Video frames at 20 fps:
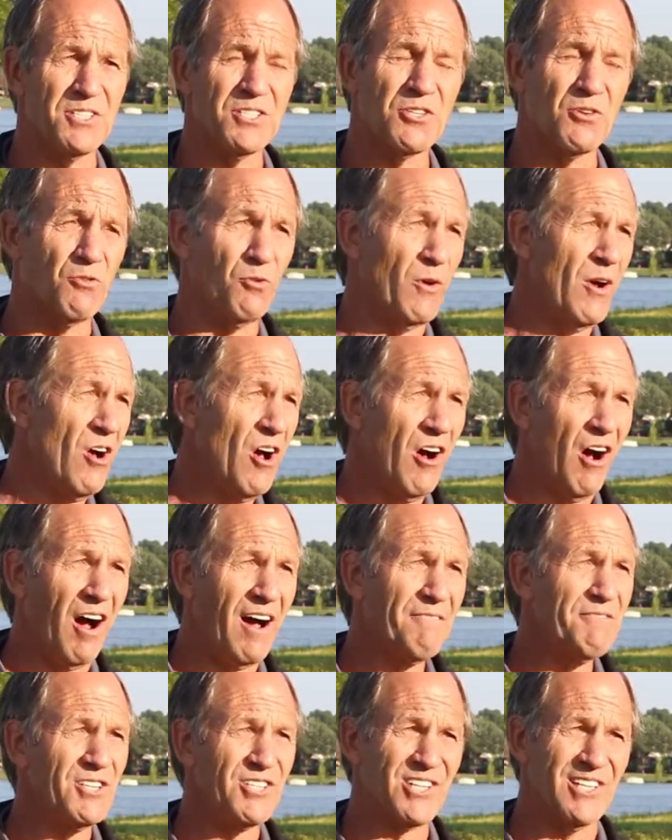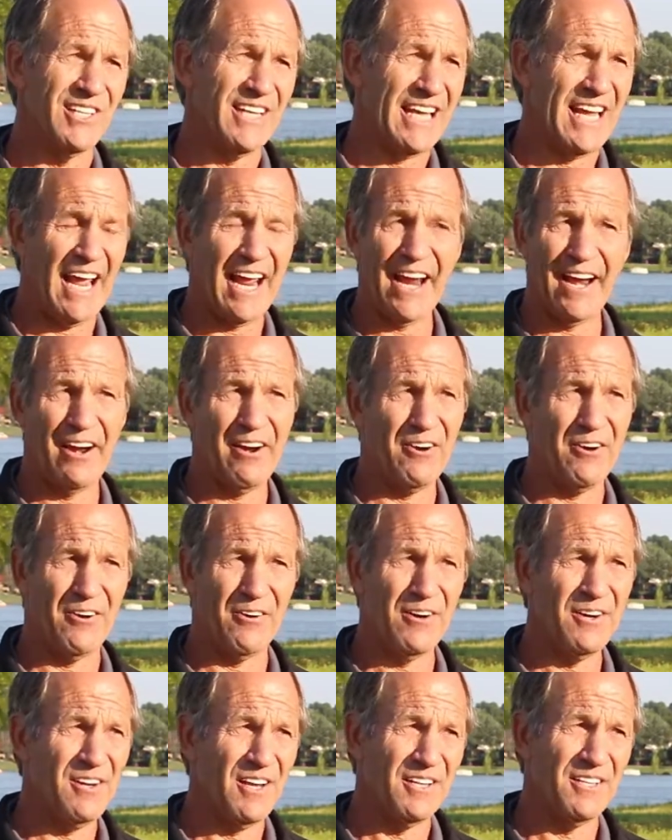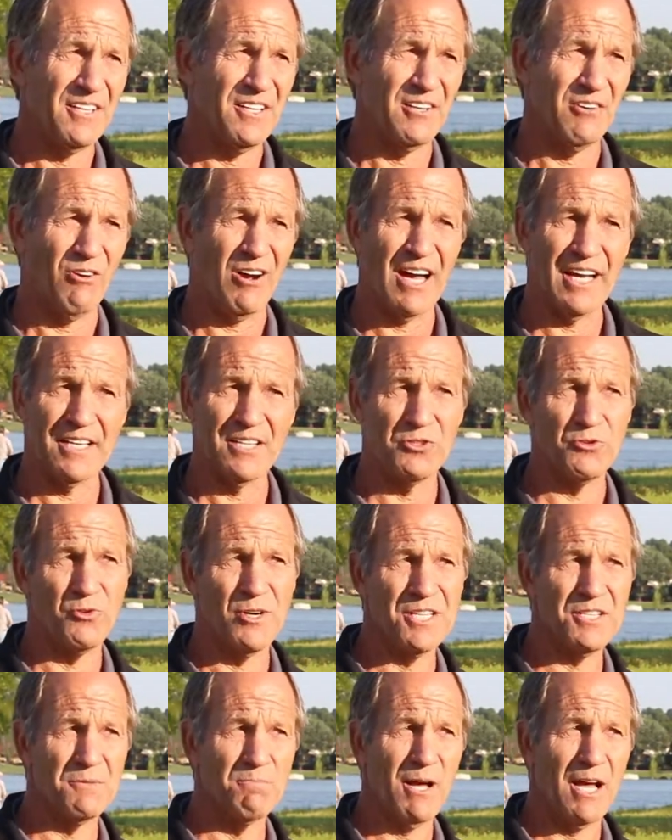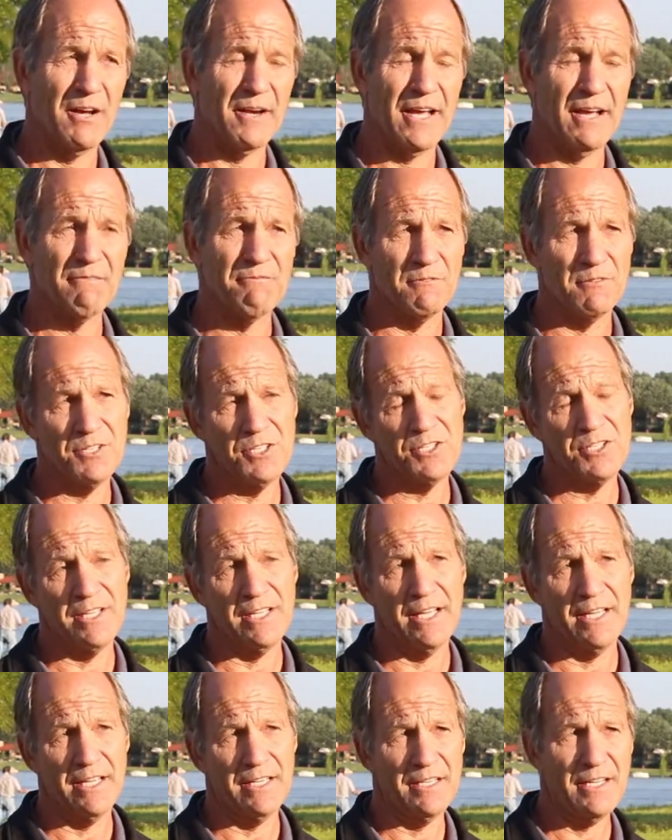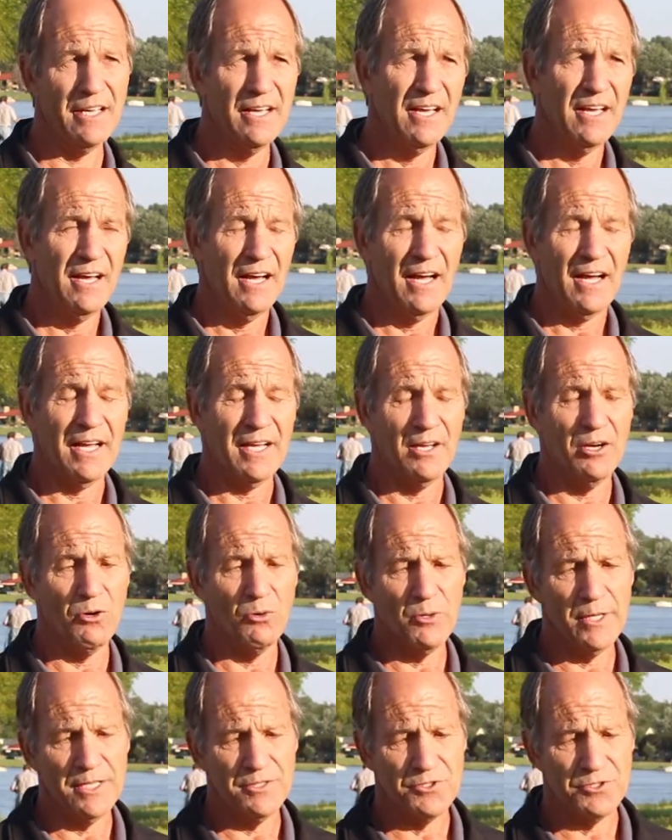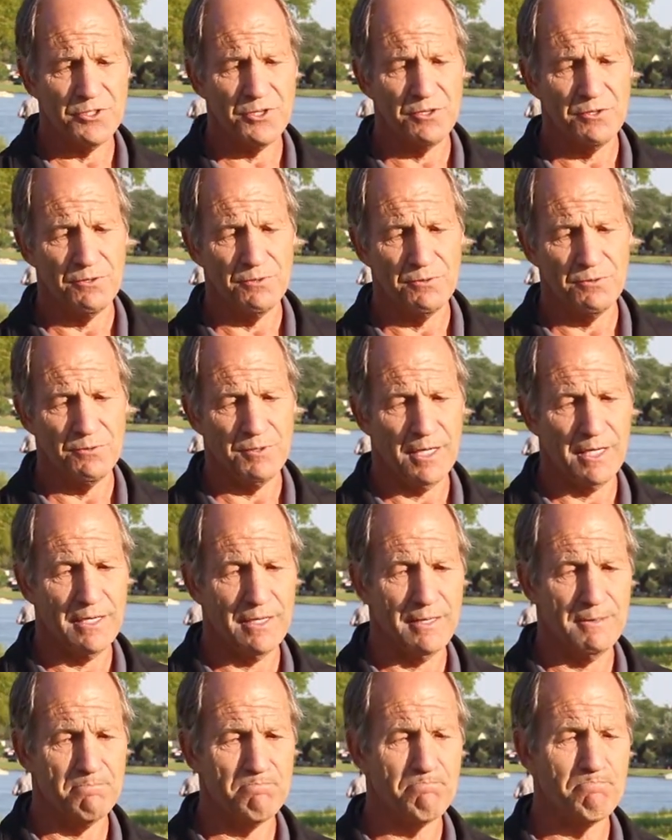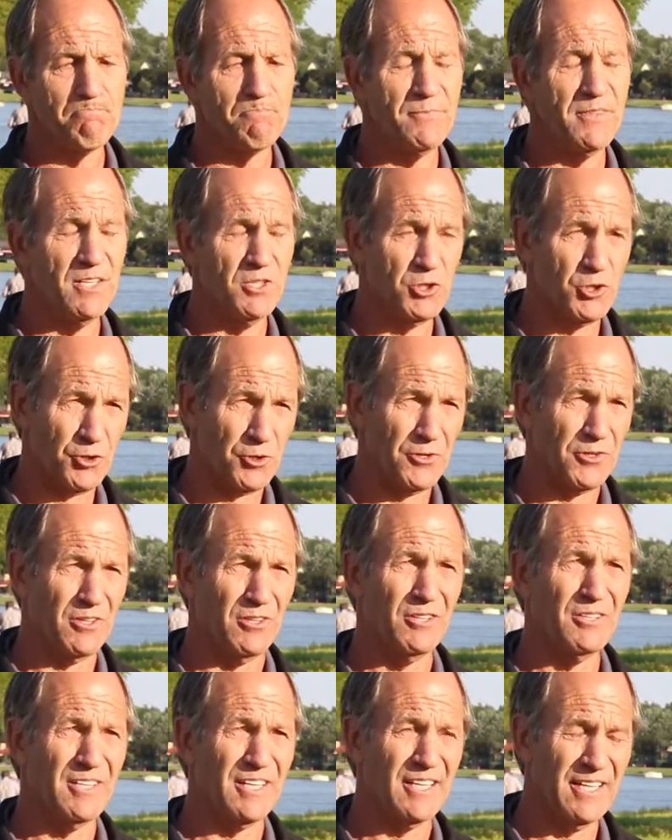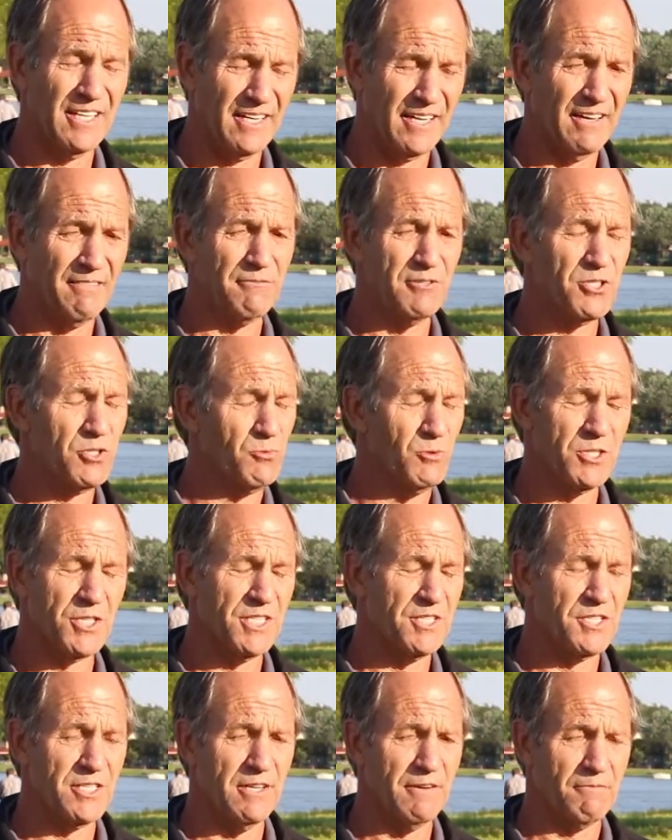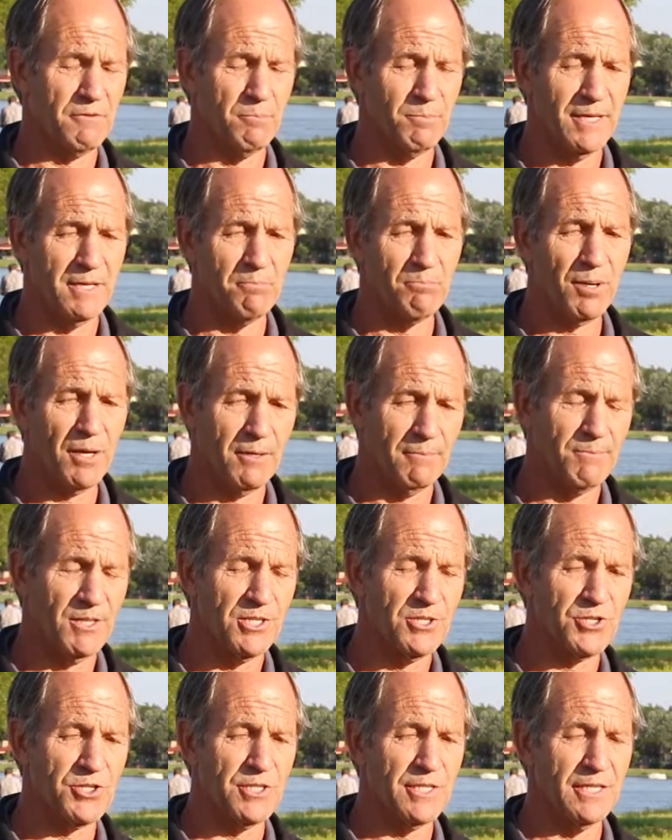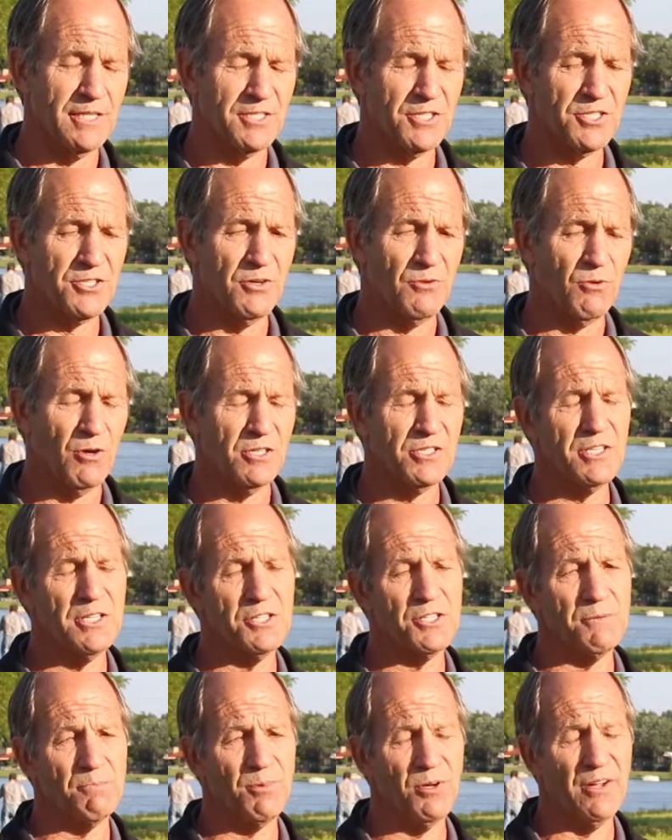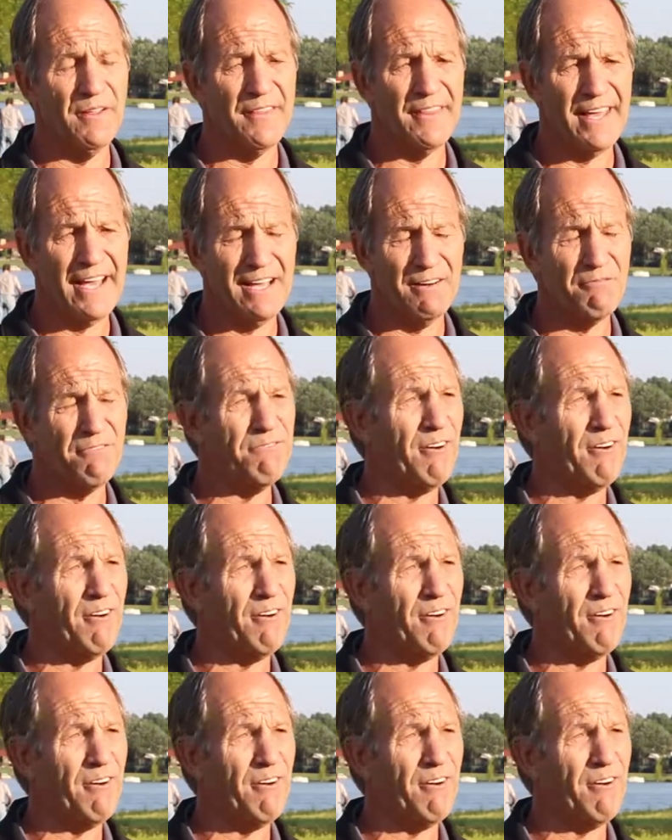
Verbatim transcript: And so obviously air, you know, I address Mount Everest and I go into um, the journal in Everest, which has never been published. And so I'll touch upon that.